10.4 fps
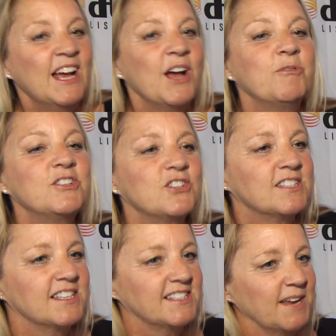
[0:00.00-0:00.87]
Which is
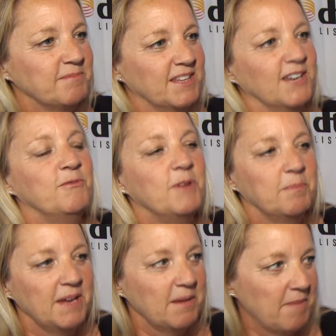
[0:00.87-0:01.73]
the same thing when
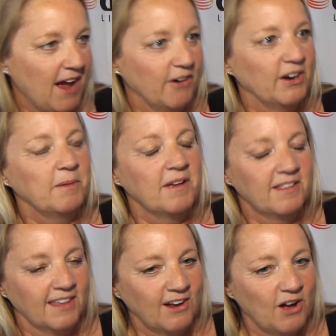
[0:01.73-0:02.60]
BMI or anyone,
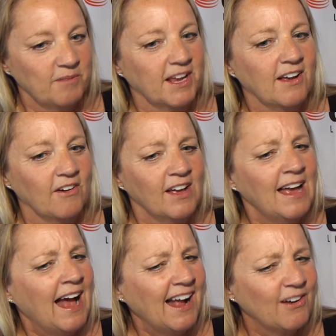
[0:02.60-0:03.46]
they call me and go,
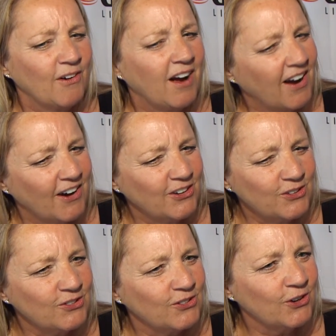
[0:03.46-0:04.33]
I go, are you
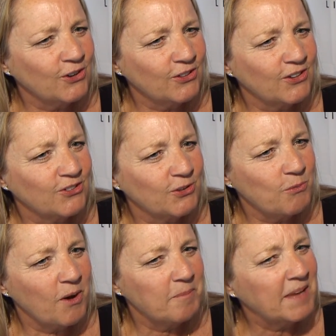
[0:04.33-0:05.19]
sure that you
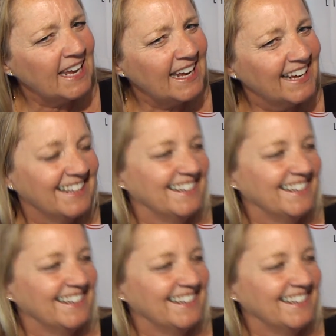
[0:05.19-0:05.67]
want me?